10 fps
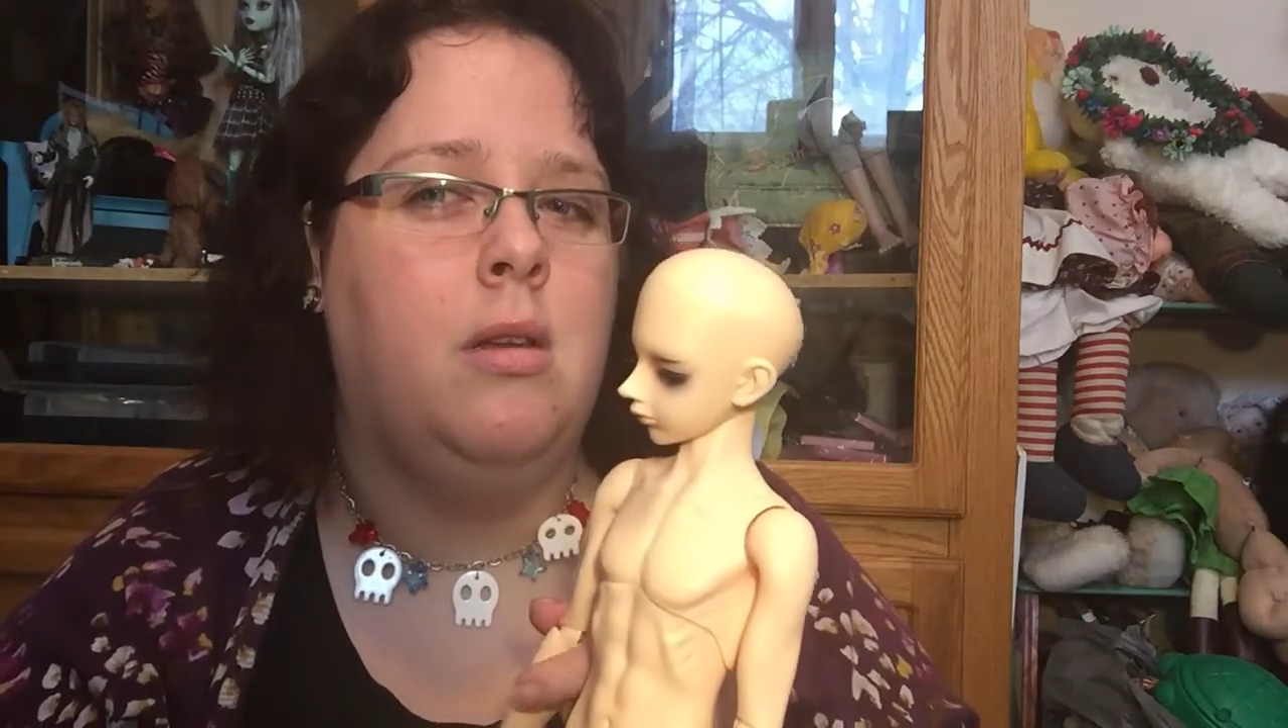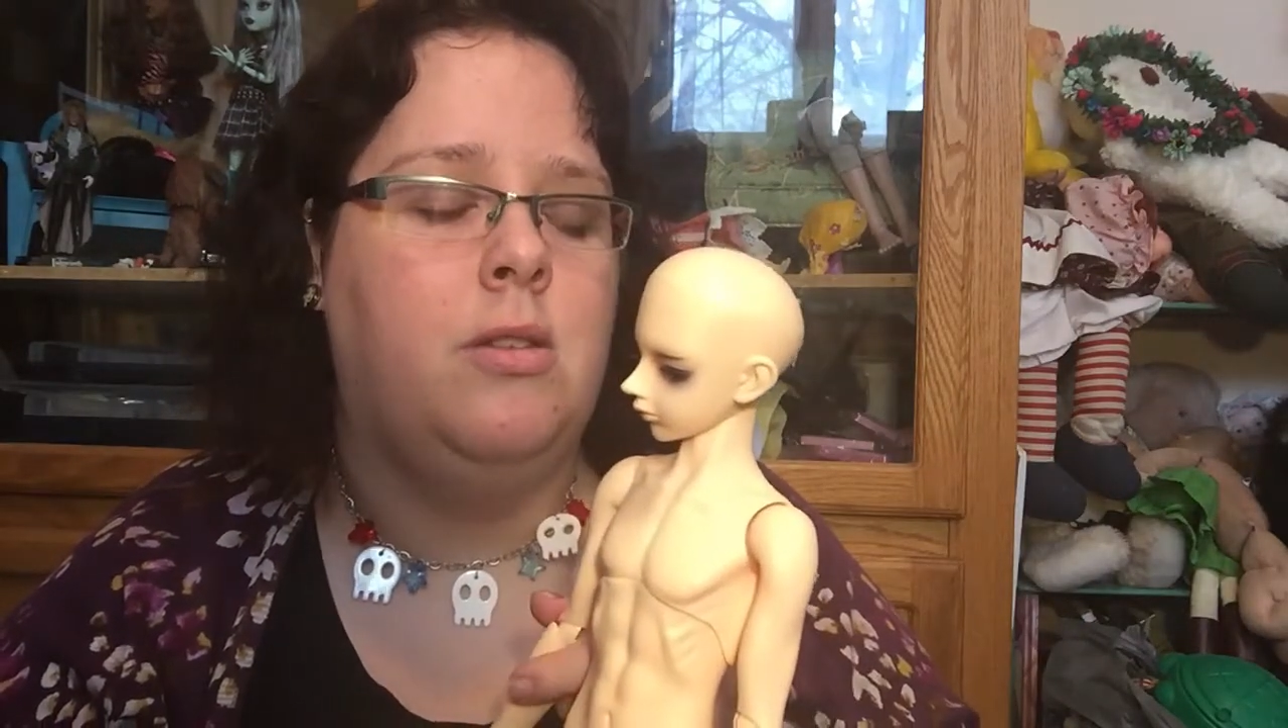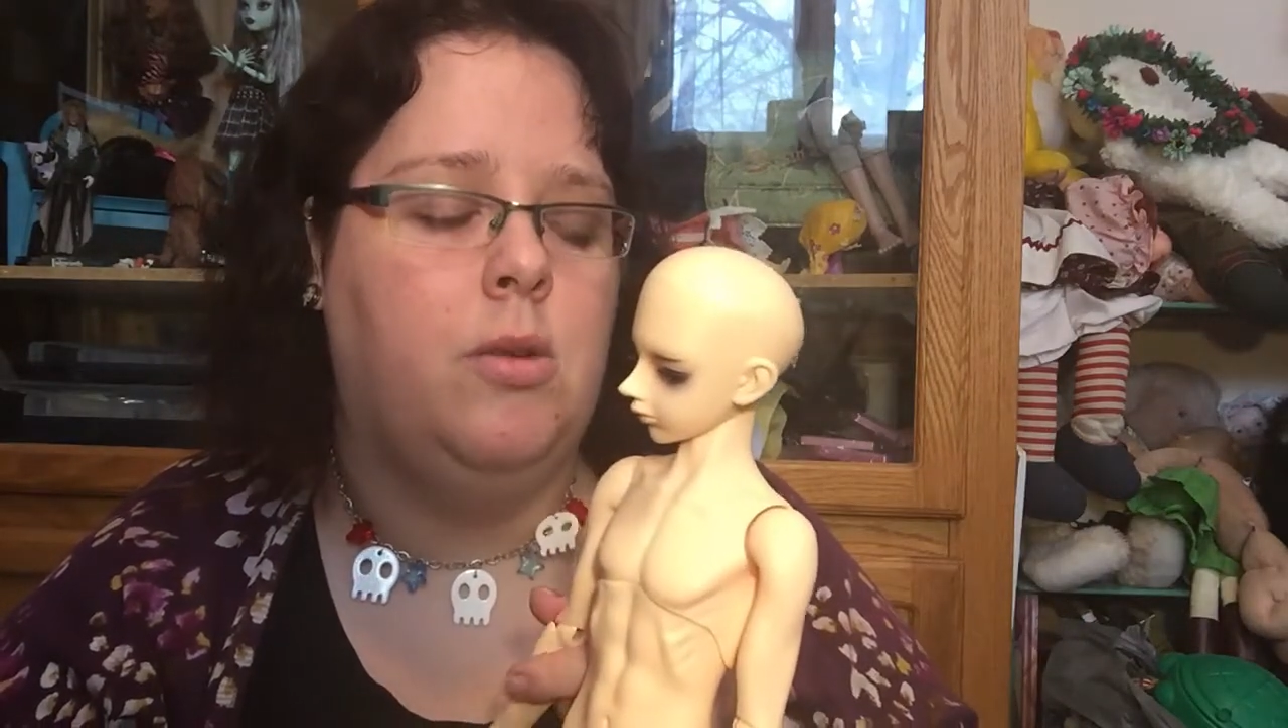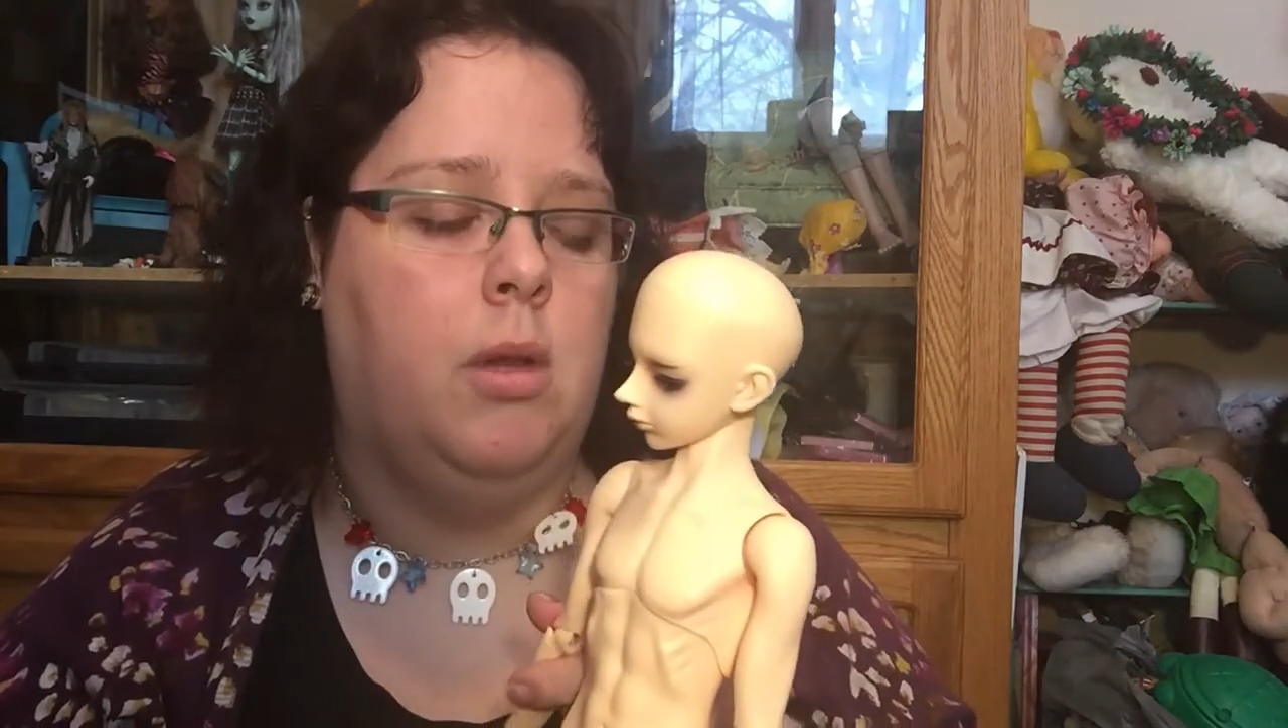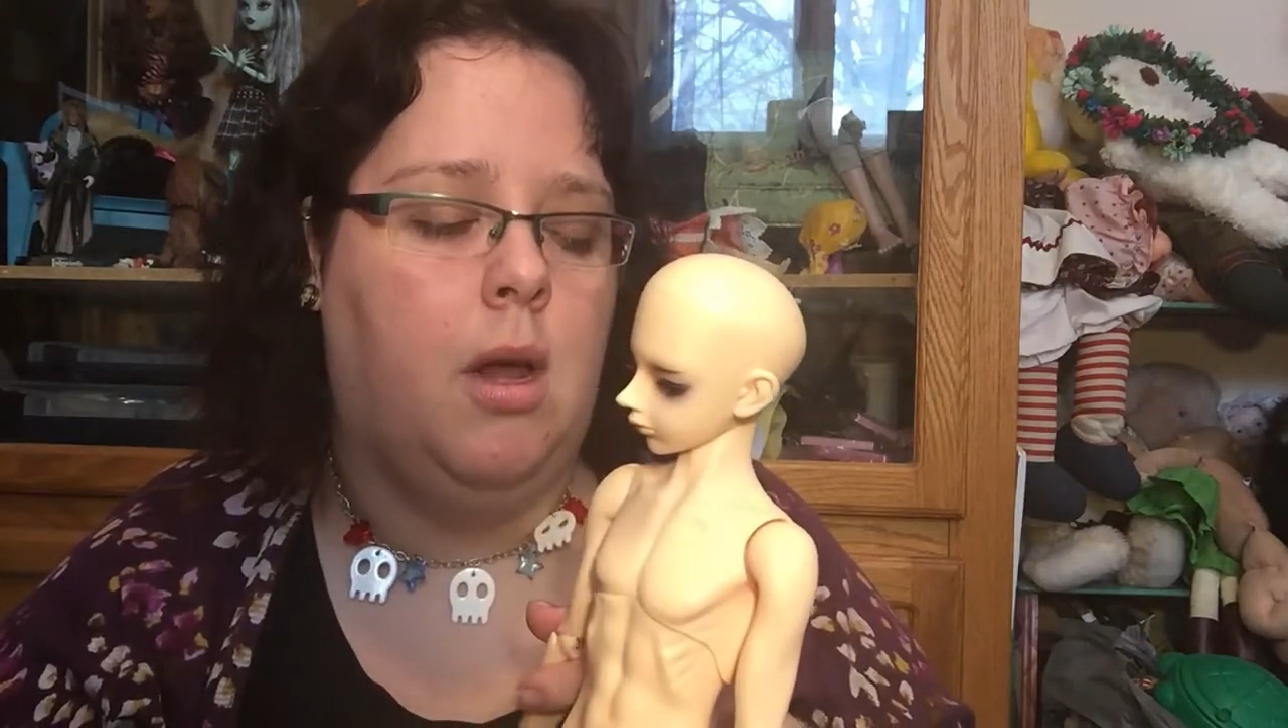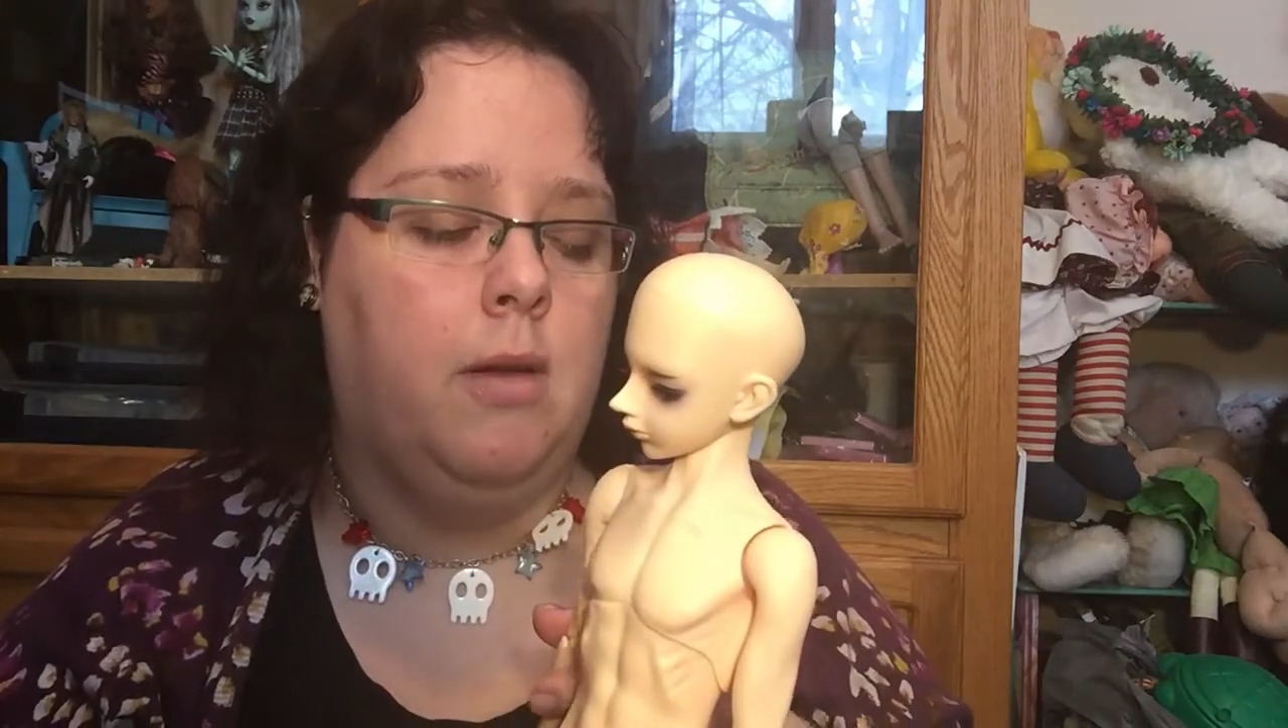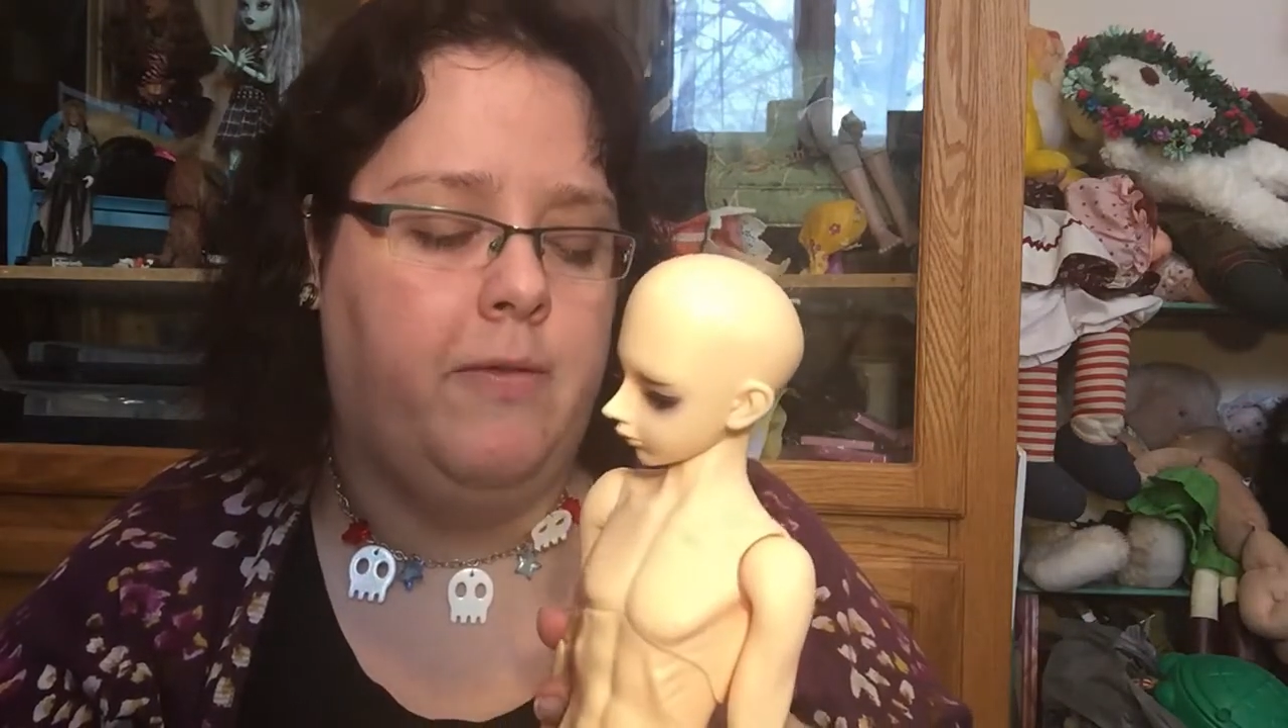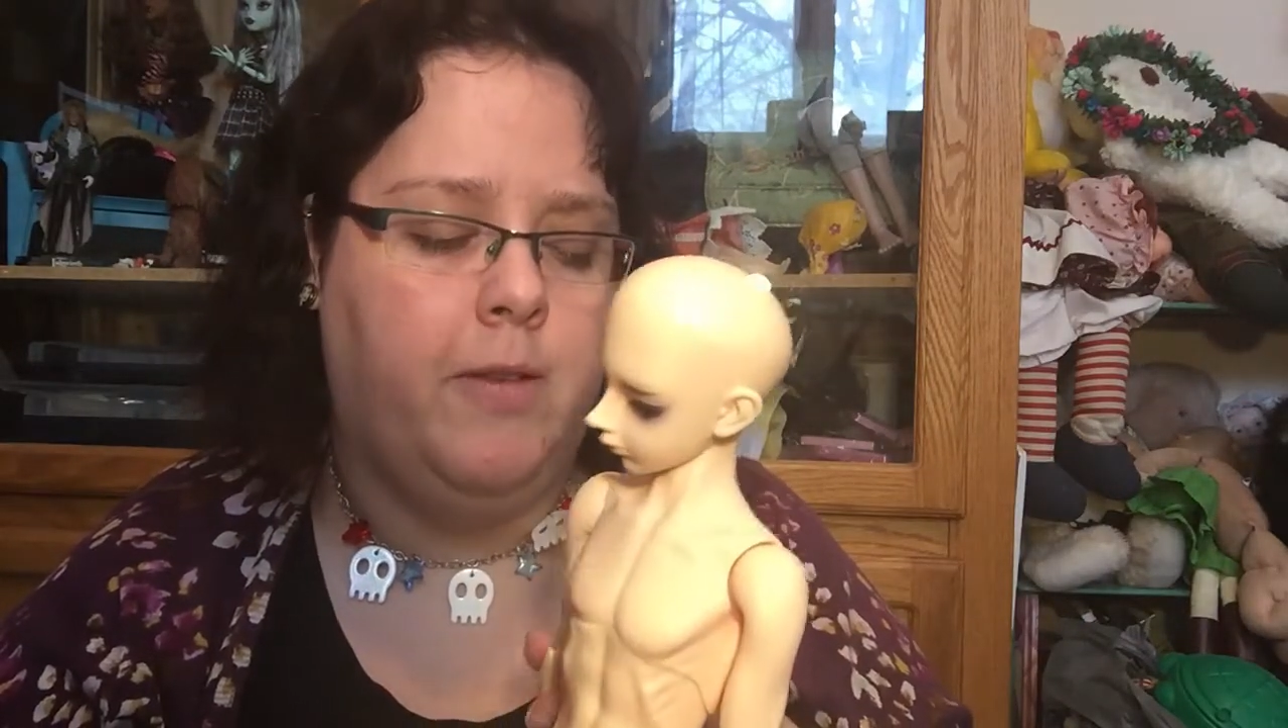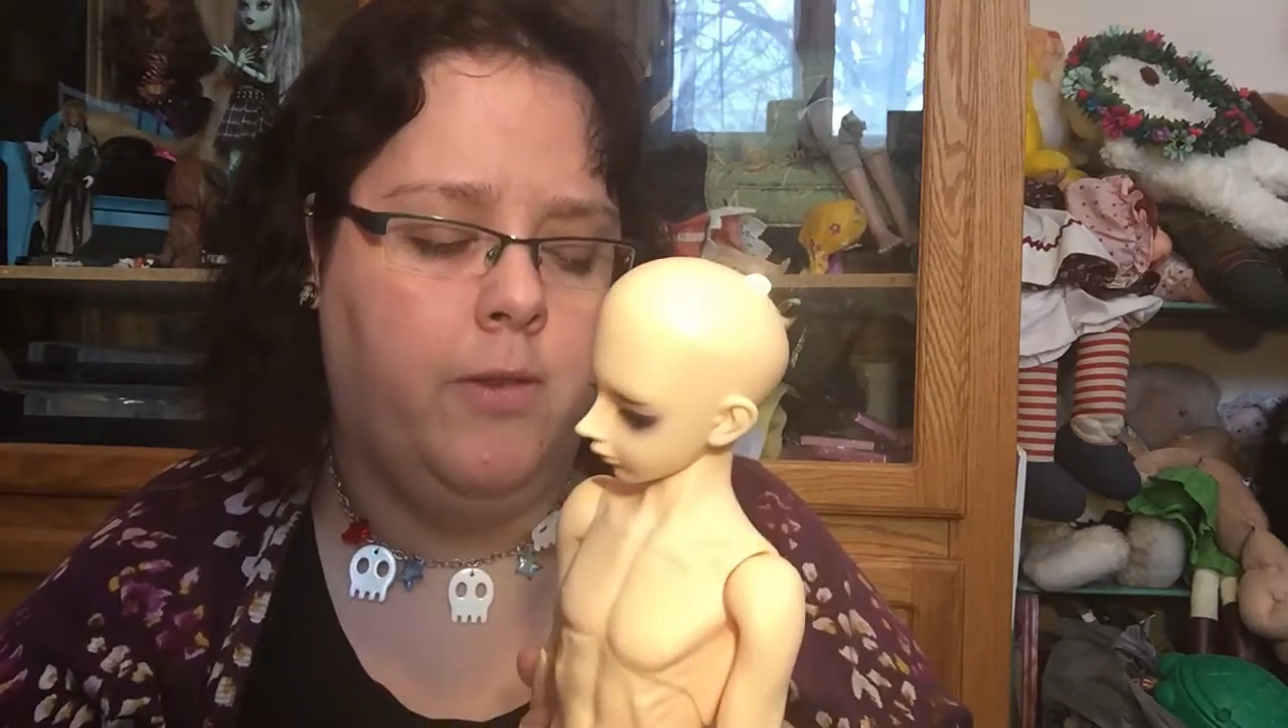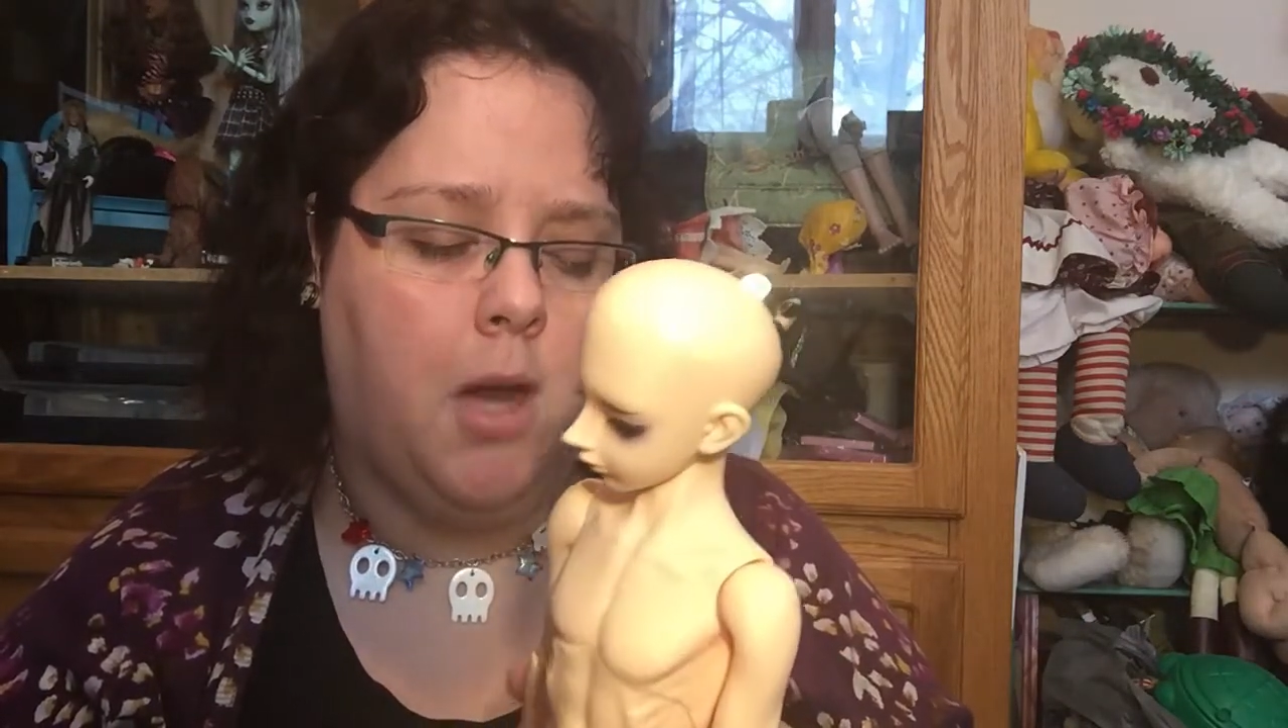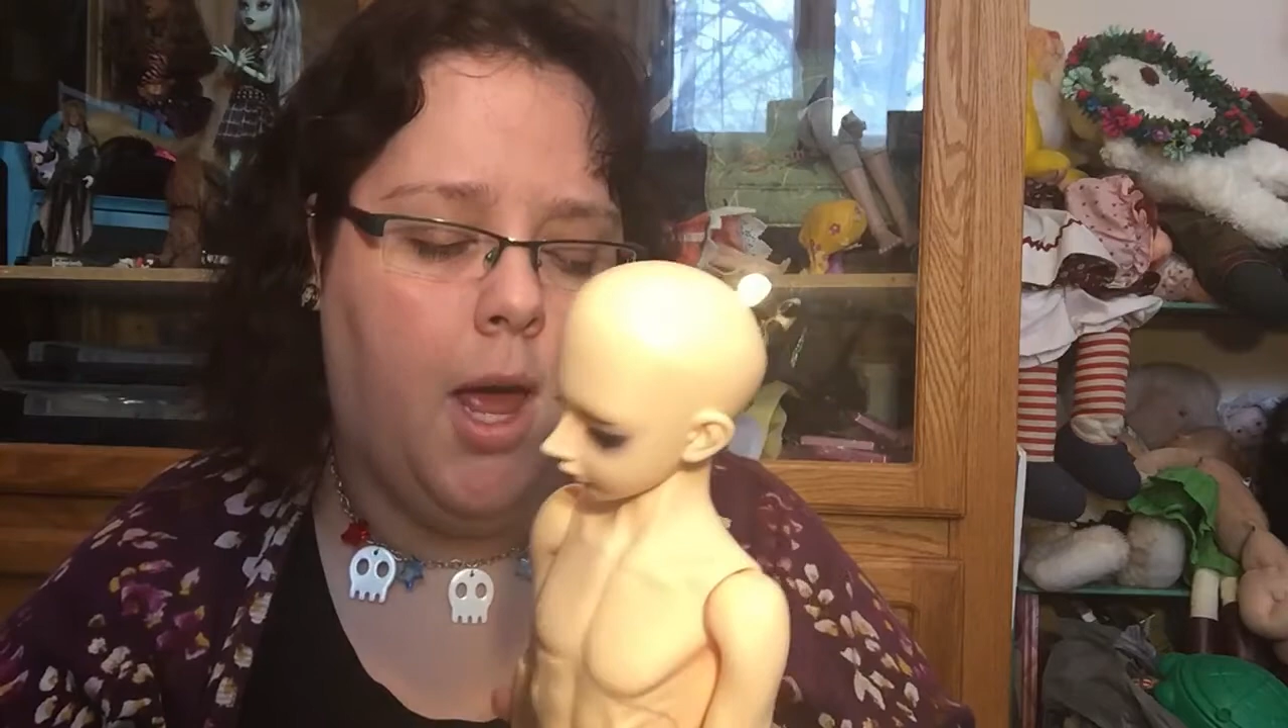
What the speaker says: do a lot of different